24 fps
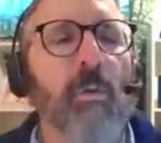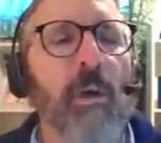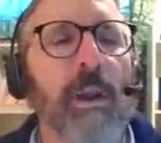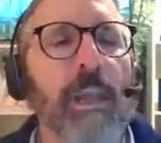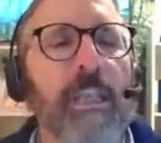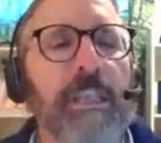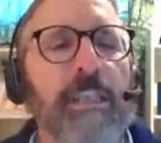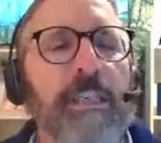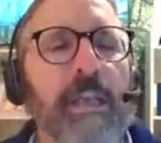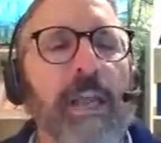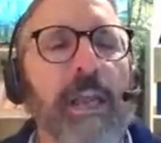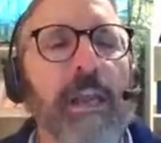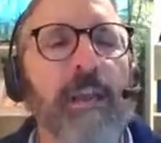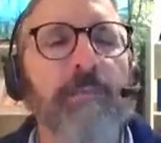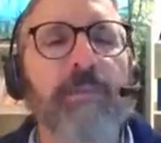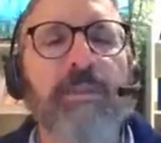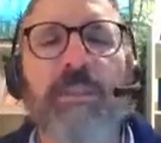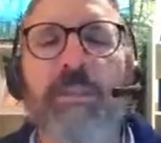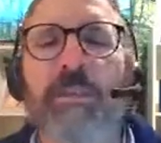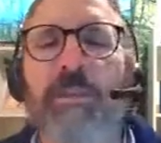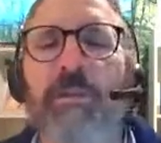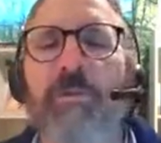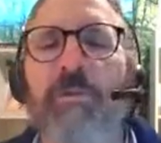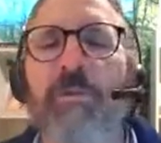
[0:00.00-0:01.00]
20
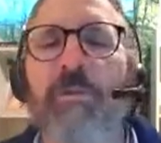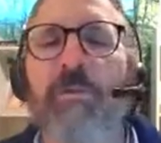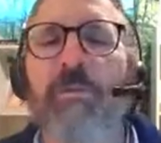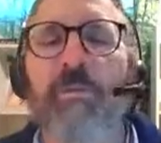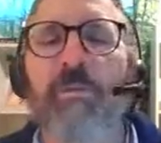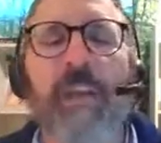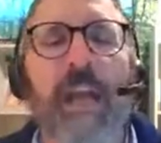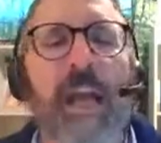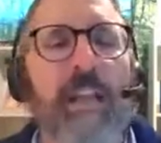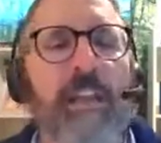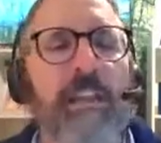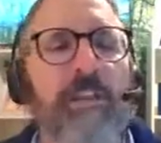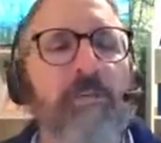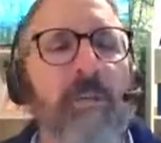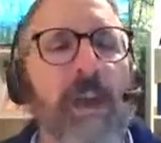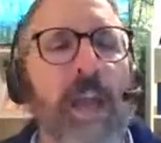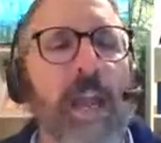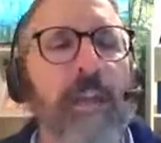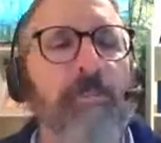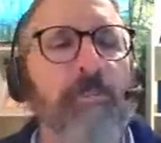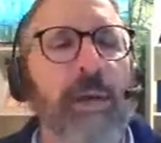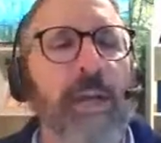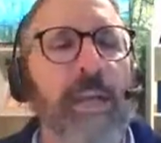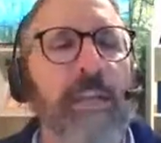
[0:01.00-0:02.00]
times 2, not
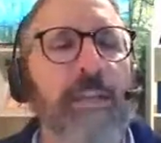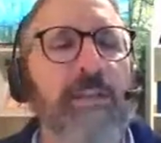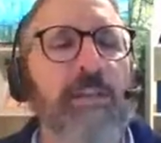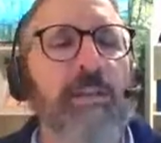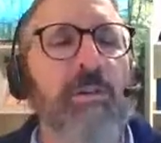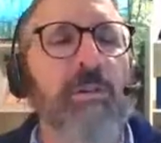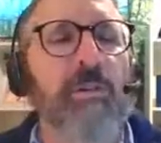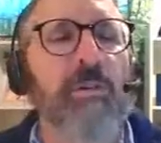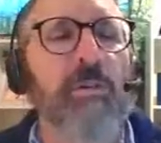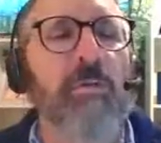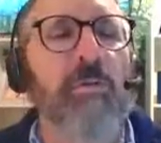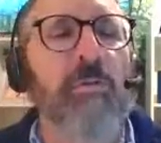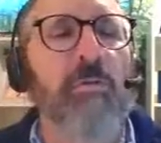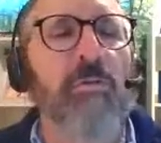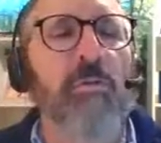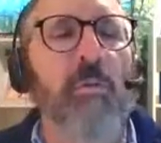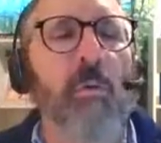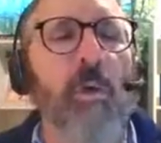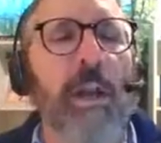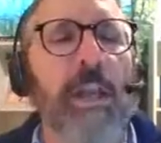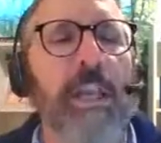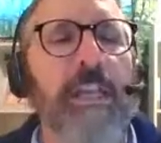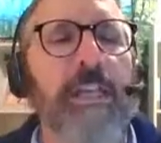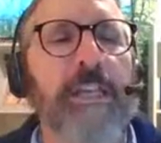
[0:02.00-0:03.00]
divide by 2,
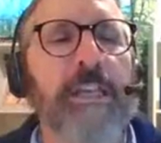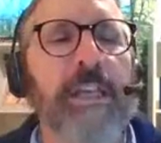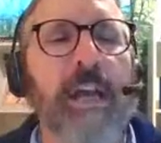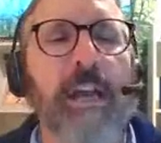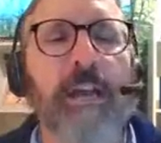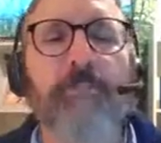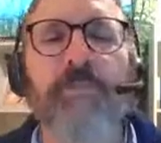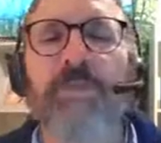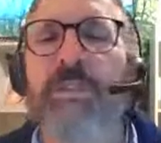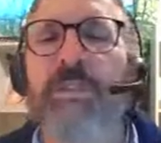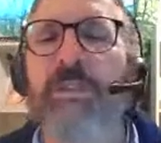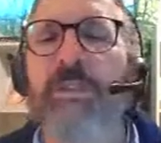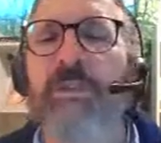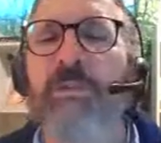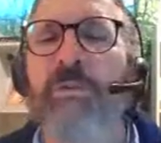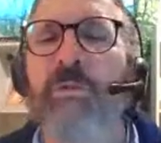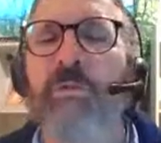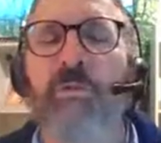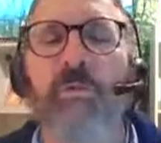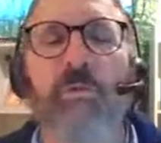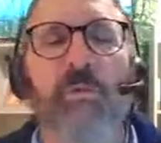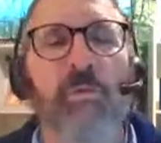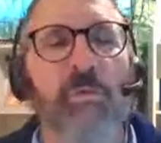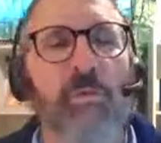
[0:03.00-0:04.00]
20 times
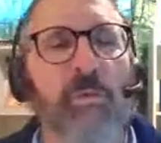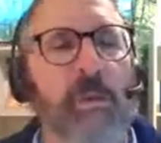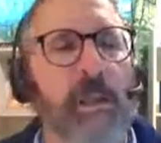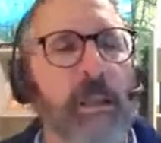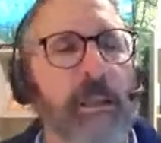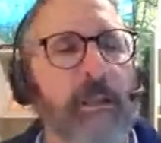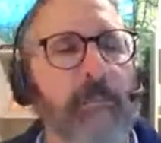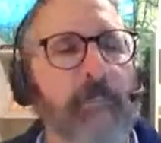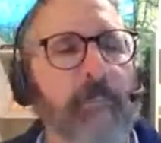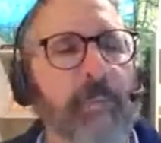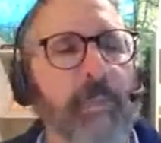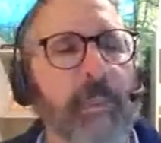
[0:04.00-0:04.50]
2.